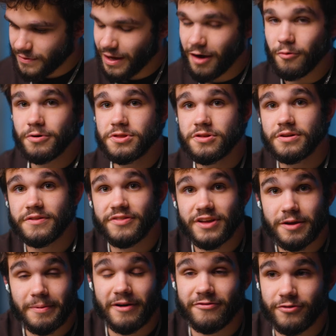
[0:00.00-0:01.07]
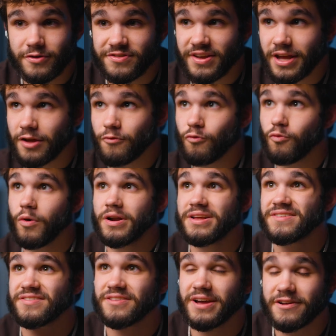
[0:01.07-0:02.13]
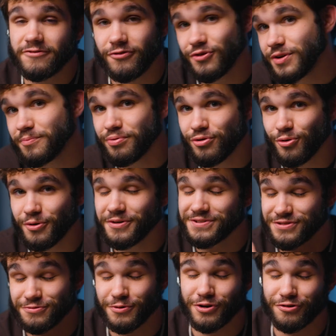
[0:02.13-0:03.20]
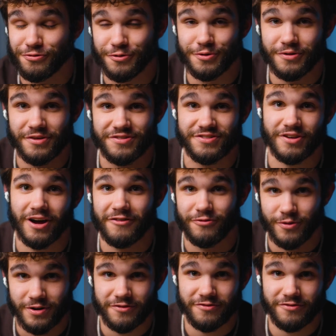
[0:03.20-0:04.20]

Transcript: Now, I want you to think about for a second what it's like for an employer to recruit a software